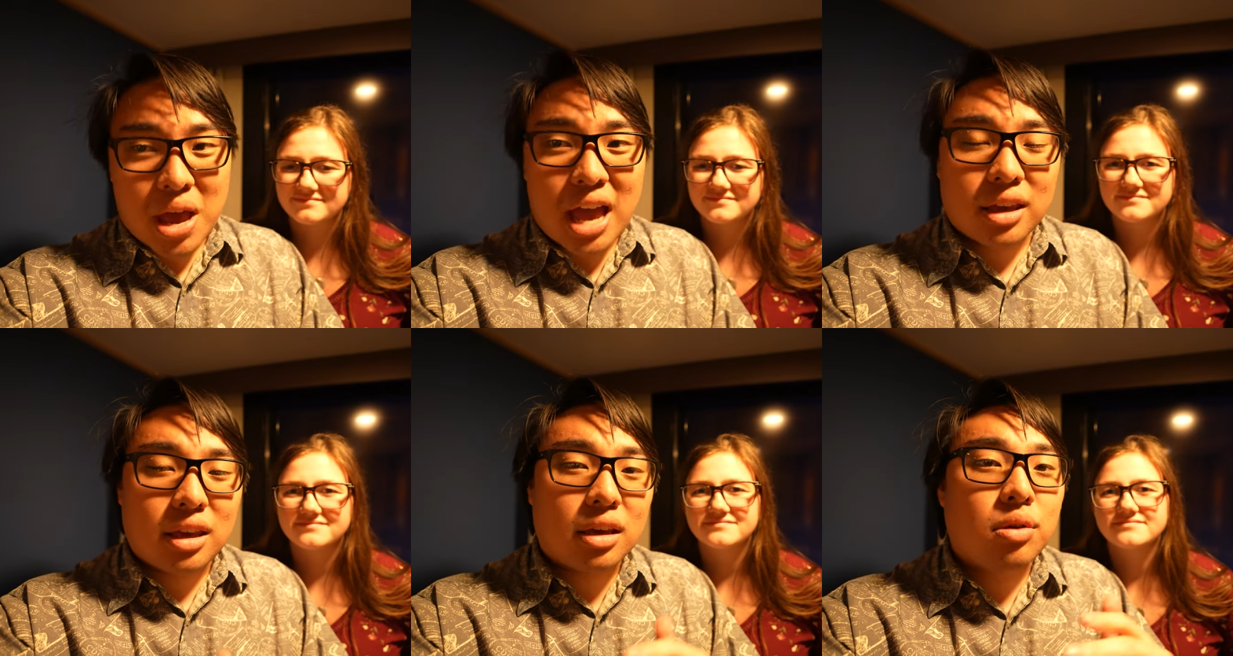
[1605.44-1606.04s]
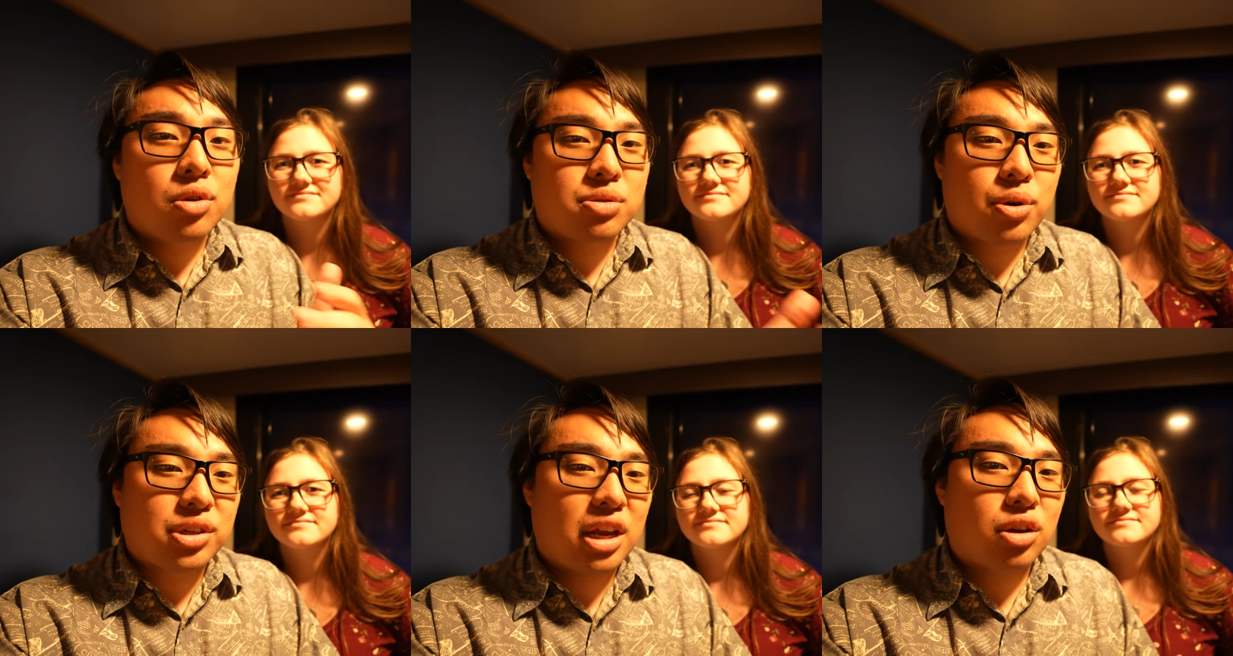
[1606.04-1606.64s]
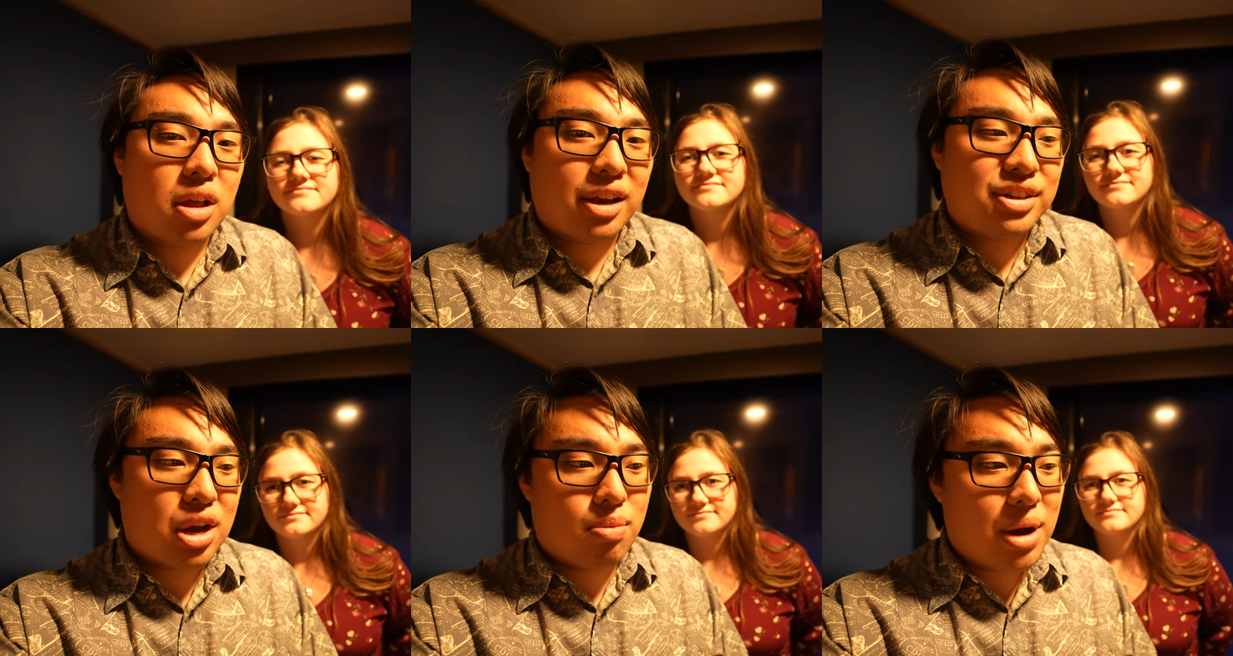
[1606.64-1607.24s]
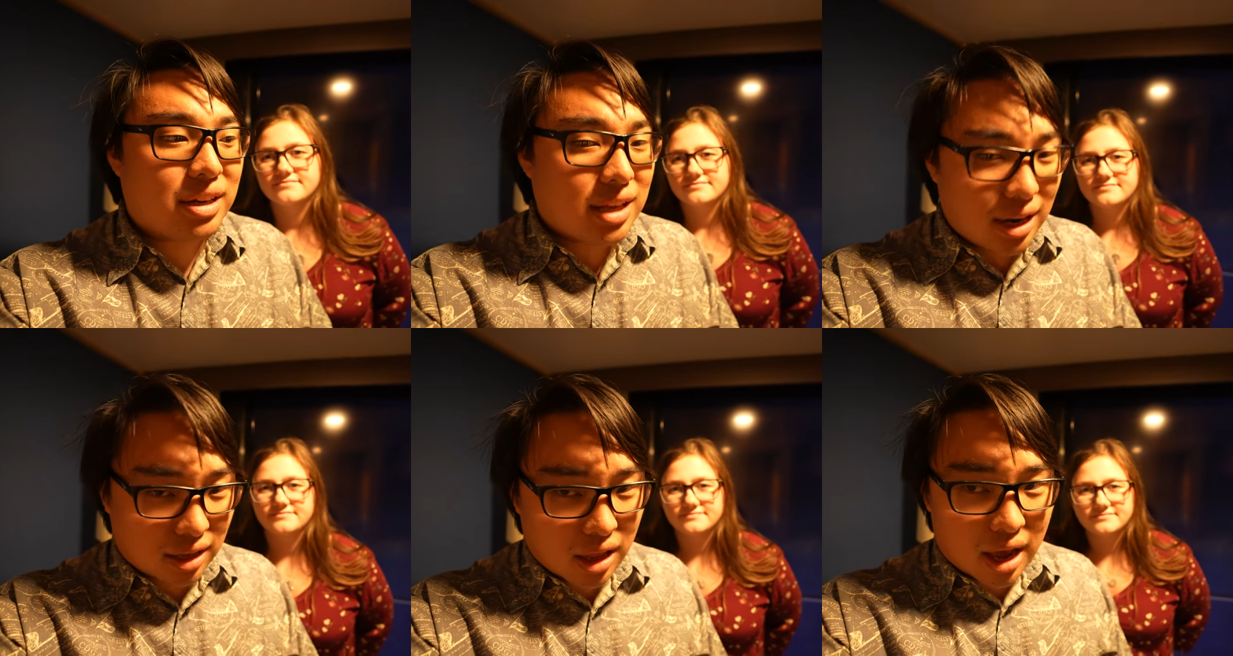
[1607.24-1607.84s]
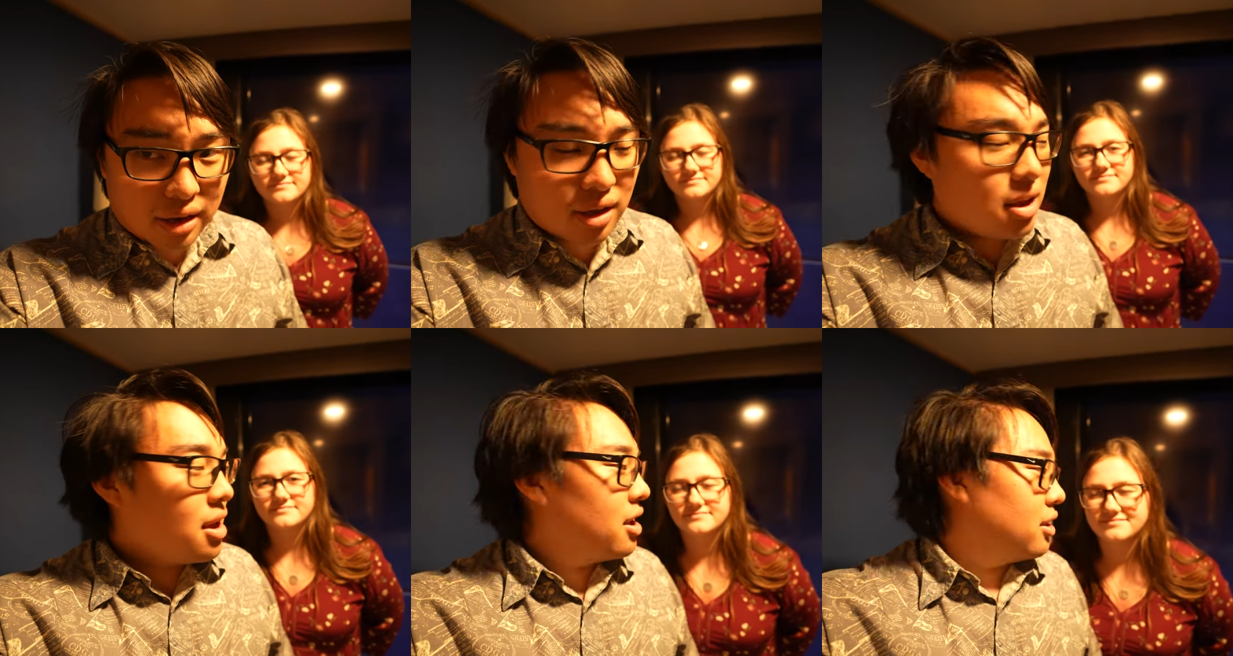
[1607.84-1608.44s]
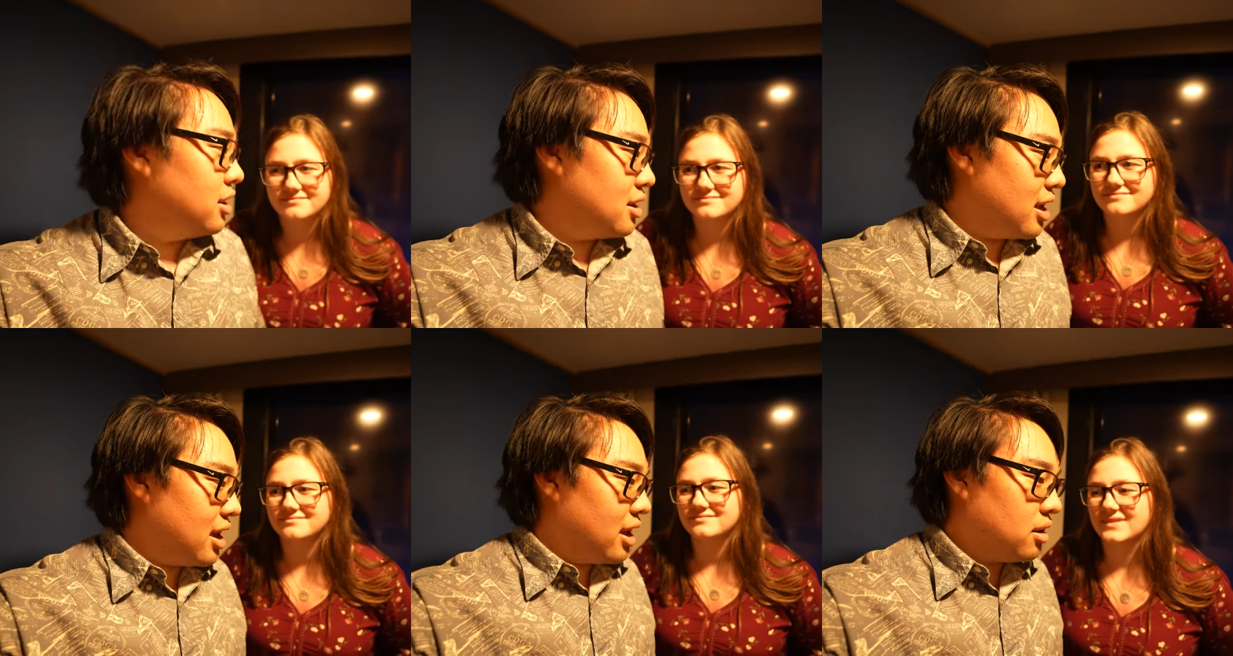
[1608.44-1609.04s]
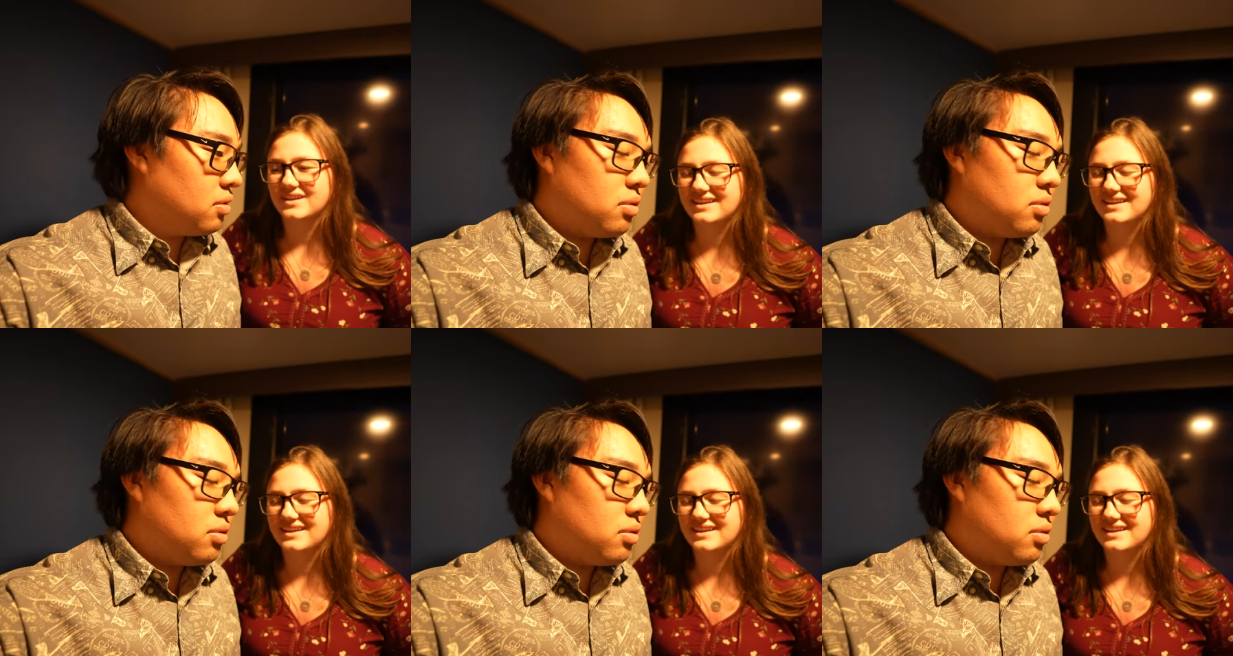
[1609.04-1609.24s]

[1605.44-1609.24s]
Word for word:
Speaker 1: Packing, you're supposed to get your luggage out by 10 o'clock the night ahead.